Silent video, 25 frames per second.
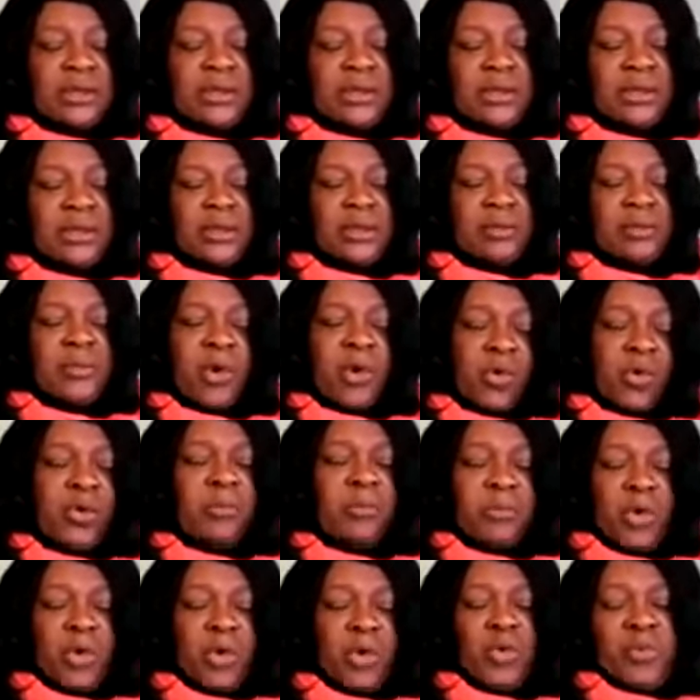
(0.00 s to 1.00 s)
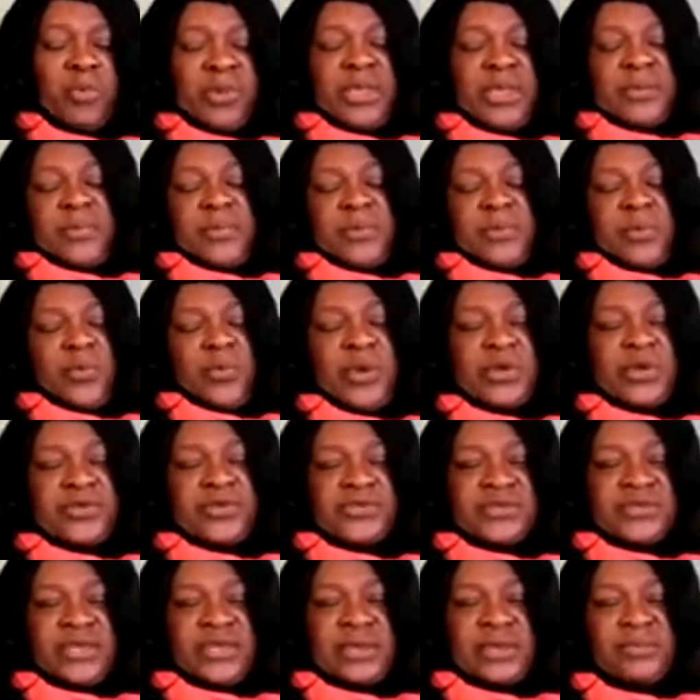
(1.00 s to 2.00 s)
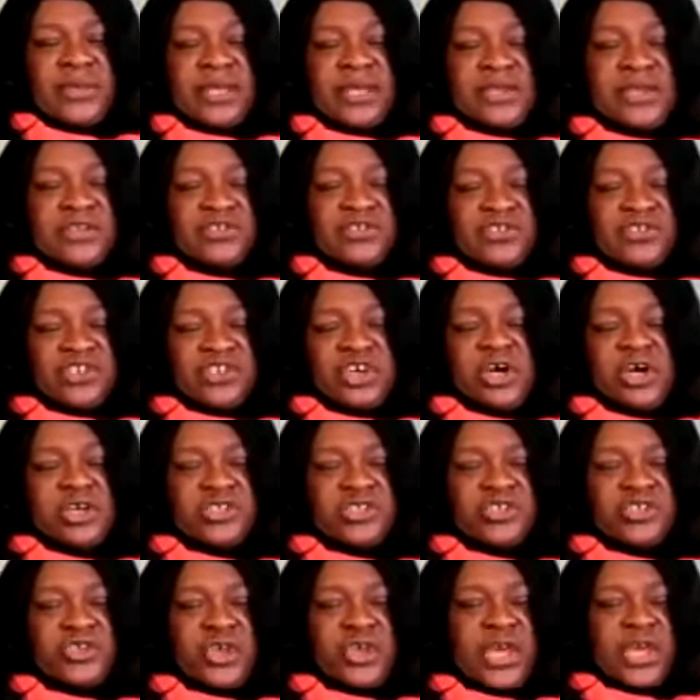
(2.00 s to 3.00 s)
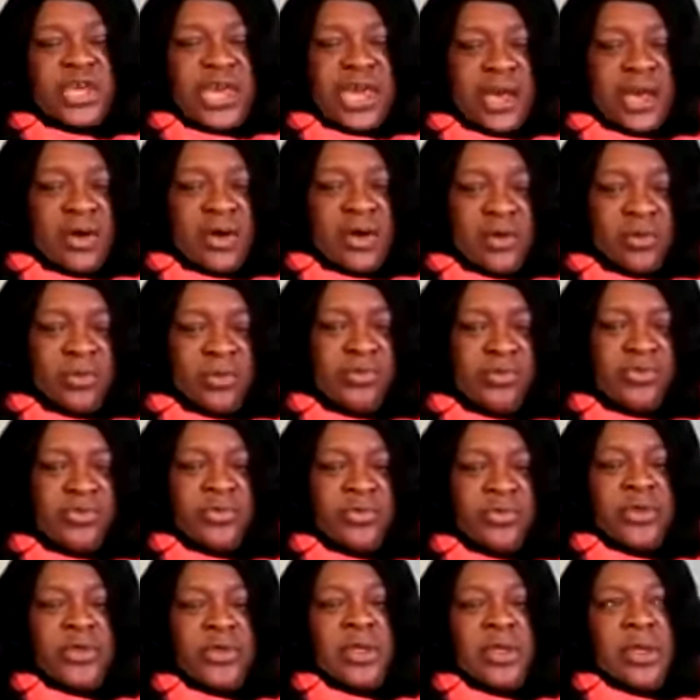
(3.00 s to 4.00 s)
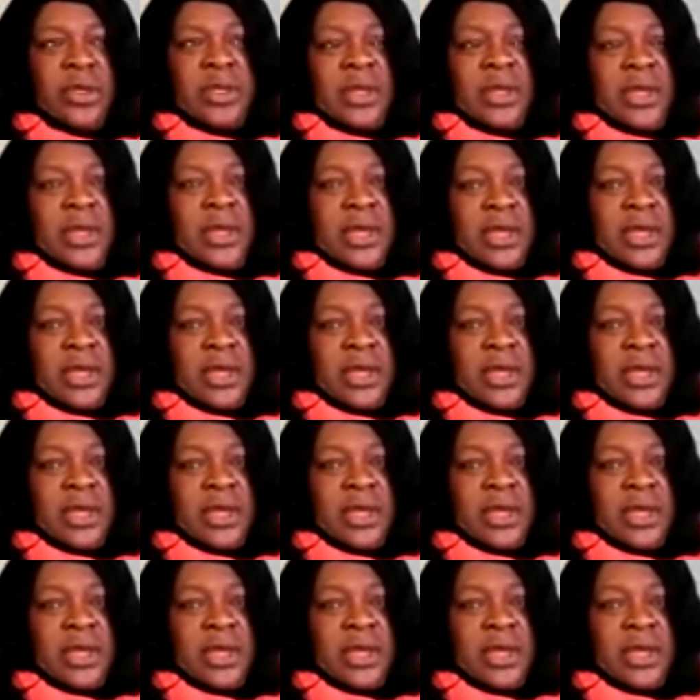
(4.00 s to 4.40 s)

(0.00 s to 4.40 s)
more and more people we're seeing being discharged to care homes,